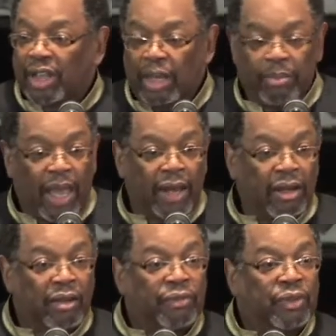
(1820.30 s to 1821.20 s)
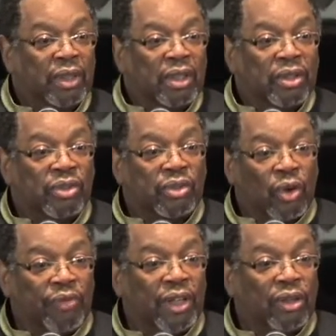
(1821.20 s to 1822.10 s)
amen, of
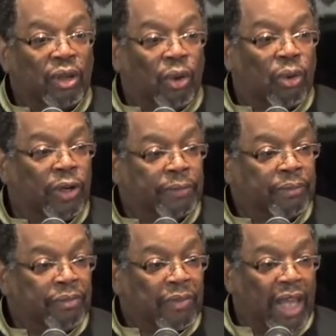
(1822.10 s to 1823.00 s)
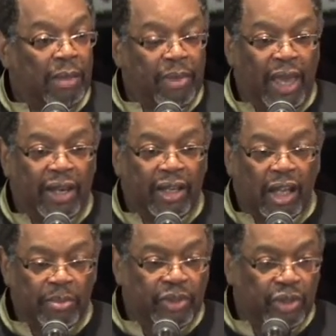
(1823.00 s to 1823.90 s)
serving the Lord, amen, and
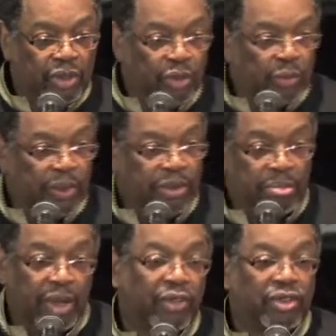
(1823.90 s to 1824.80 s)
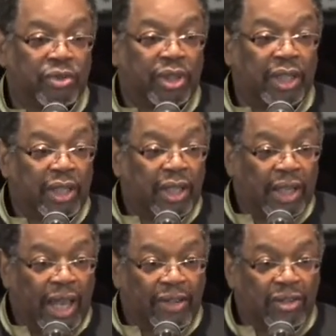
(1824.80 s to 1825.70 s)
coming to you with ministry
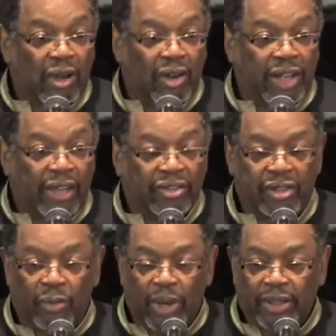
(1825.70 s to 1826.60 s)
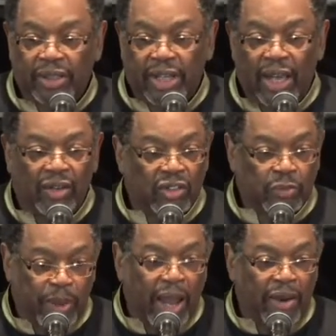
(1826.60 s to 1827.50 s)
as God has directed and
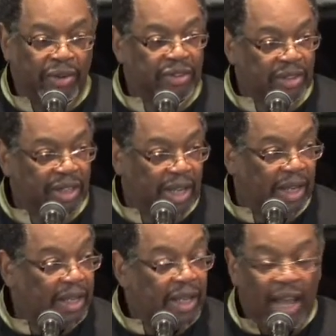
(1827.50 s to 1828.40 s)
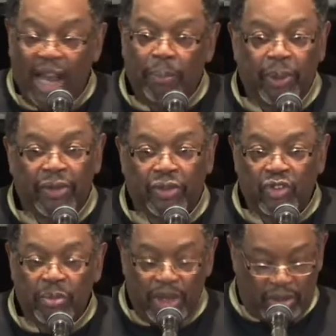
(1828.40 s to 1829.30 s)
inspired us today. I pray
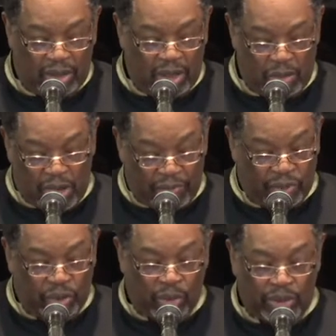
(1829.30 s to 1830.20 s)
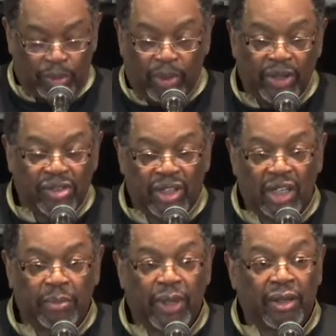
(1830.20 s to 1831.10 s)
that you've been that you have enjoyed the praise
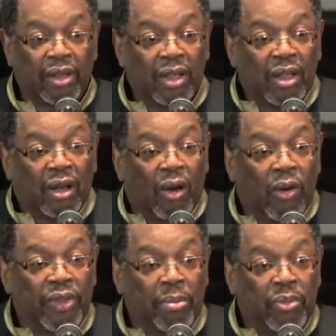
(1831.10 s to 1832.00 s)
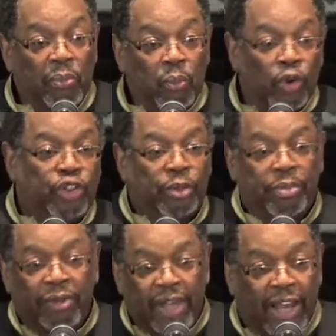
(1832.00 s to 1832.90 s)
team and all the worship
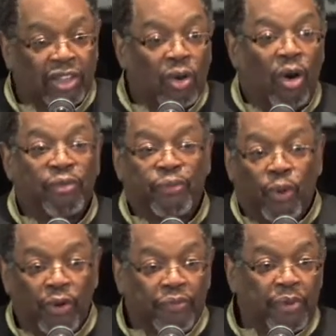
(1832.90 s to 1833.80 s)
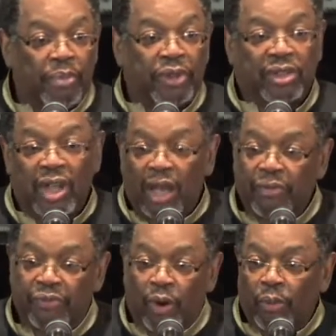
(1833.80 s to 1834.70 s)
that has gone forth from this
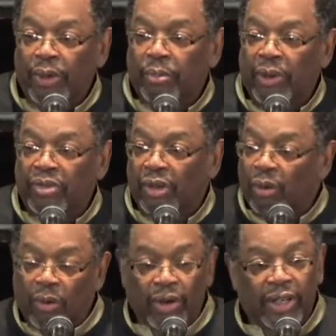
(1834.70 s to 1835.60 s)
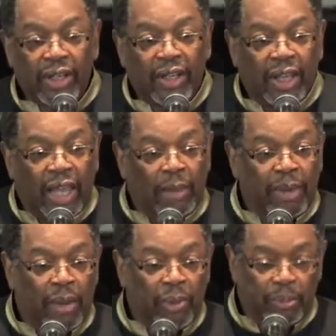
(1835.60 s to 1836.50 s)
time forward. Praise the Lord.
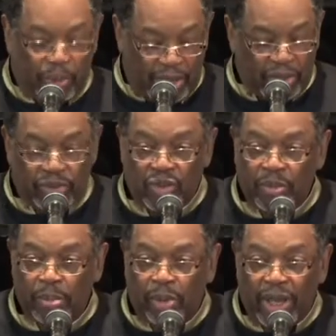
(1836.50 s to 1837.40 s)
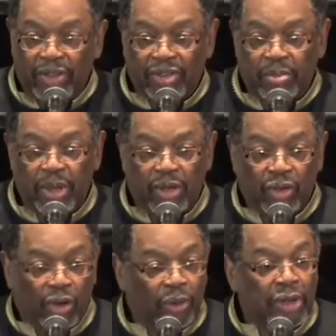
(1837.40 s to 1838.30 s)
Amen. We pray that you've been blessed, been
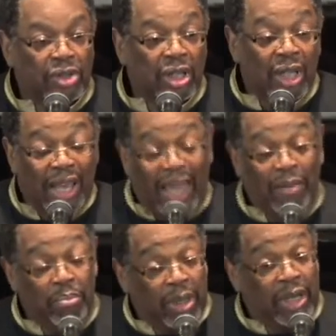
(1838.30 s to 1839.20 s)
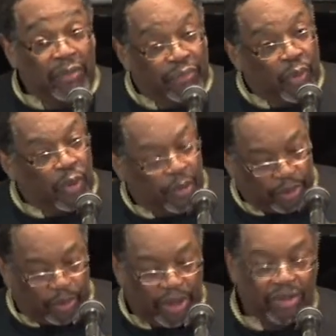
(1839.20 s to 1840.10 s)
encouraged, and been
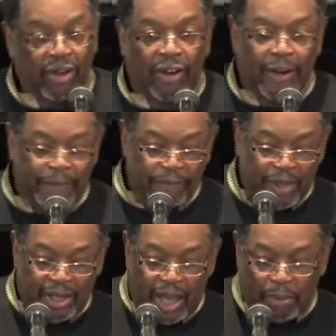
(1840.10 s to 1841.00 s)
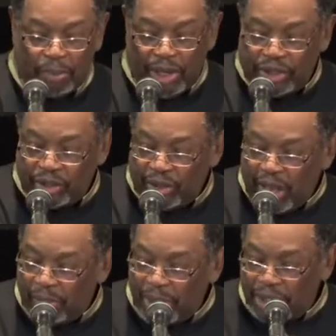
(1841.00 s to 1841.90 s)
informed. Praise God. God bless you.
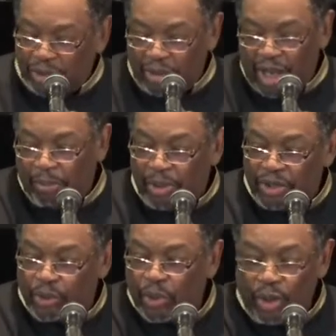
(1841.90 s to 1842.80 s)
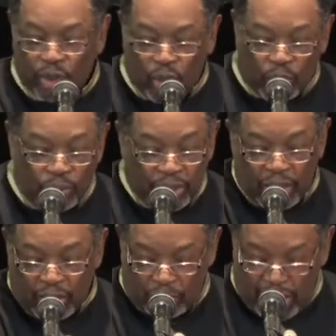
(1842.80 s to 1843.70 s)
God bless you. God bless you. We're going to go
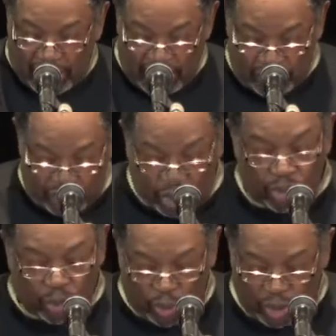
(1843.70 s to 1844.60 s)
right into the